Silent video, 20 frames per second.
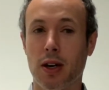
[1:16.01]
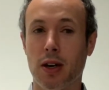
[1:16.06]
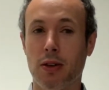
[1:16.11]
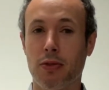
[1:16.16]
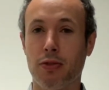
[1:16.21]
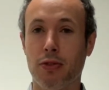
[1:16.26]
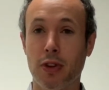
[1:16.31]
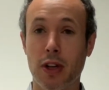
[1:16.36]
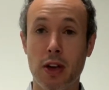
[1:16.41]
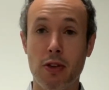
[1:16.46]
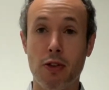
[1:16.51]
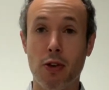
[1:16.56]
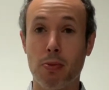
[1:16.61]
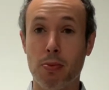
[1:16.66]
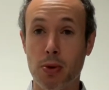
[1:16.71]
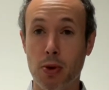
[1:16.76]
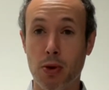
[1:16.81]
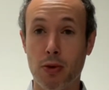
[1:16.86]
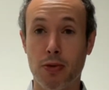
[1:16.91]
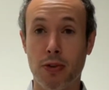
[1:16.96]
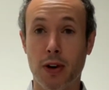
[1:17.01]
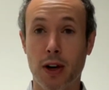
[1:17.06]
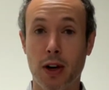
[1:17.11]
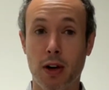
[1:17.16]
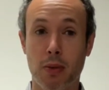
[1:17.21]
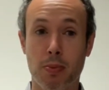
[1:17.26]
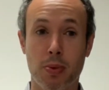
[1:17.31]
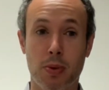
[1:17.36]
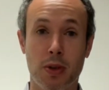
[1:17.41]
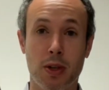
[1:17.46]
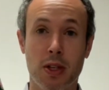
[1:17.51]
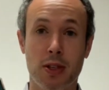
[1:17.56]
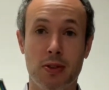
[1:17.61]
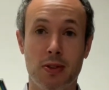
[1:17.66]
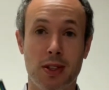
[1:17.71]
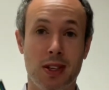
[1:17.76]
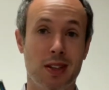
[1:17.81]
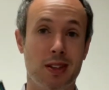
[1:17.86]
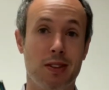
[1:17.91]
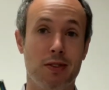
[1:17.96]
flavor profile pretty
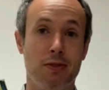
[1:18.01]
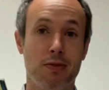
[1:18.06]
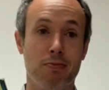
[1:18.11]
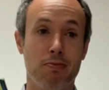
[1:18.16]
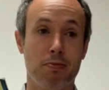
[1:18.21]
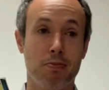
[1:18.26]
kind of